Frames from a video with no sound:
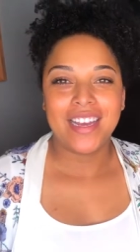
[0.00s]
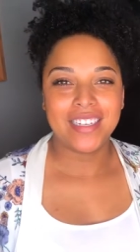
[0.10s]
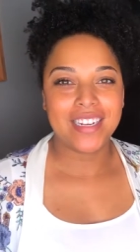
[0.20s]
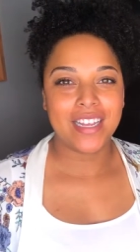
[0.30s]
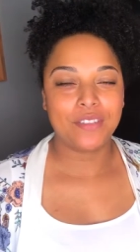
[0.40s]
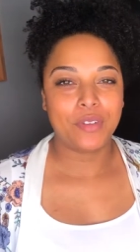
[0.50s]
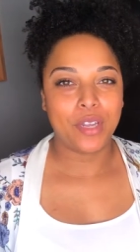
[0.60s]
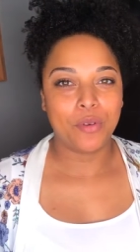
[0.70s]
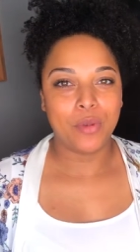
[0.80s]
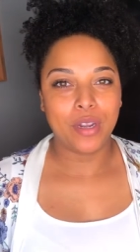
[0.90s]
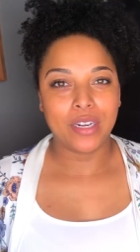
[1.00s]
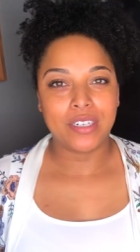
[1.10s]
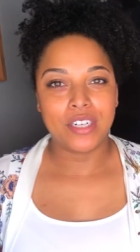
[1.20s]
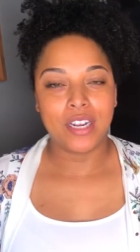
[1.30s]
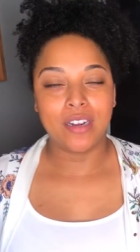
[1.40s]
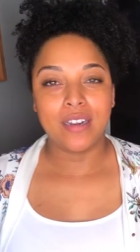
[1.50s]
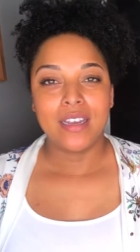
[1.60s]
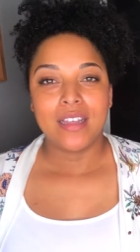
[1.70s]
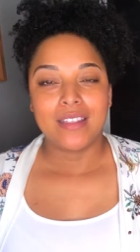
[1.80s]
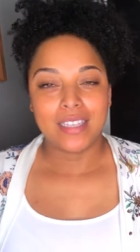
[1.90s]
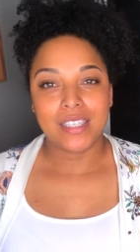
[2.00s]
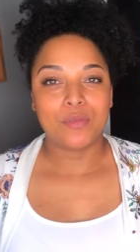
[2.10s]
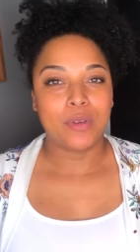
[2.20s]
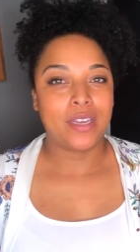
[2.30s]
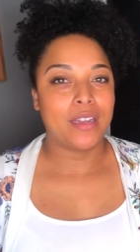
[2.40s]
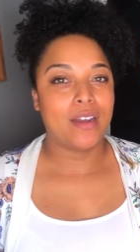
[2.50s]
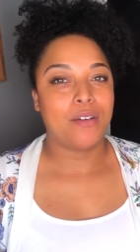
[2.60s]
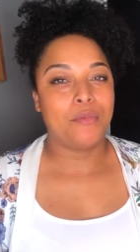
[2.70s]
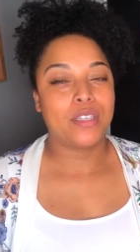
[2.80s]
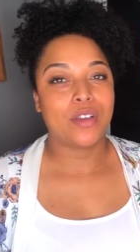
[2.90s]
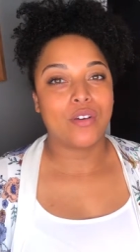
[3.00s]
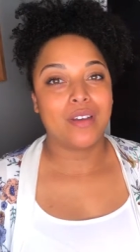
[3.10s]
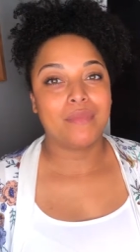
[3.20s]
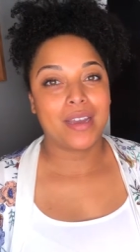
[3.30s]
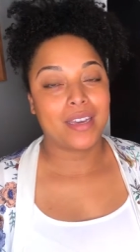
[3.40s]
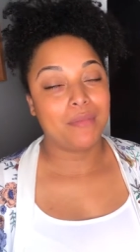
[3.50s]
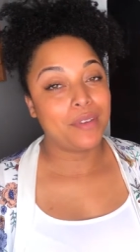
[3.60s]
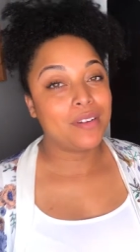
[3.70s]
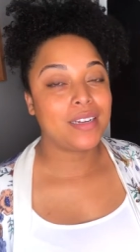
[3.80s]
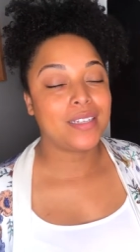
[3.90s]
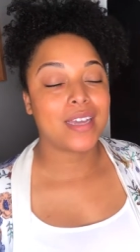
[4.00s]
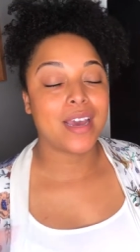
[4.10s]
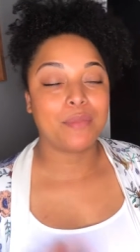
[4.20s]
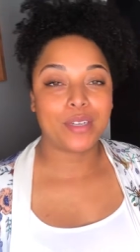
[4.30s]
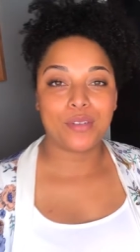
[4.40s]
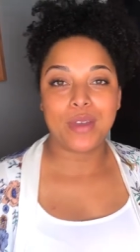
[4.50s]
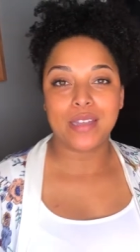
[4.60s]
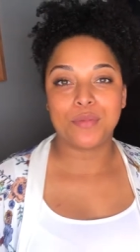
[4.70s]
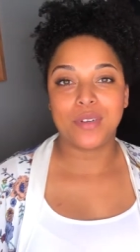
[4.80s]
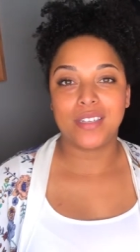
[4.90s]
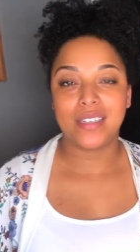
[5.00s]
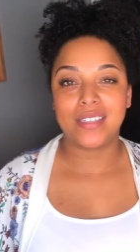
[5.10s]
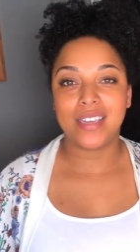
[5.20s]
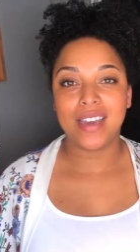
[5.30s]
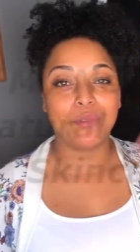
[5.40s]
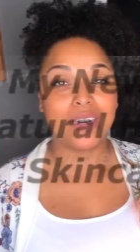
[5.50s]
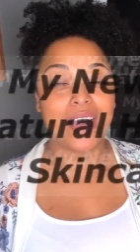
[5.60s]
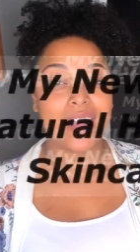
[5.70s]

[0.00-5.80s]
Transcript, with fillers: In today's video, we are gonna share, this is what was on my community tab that you guys wanted to see, what I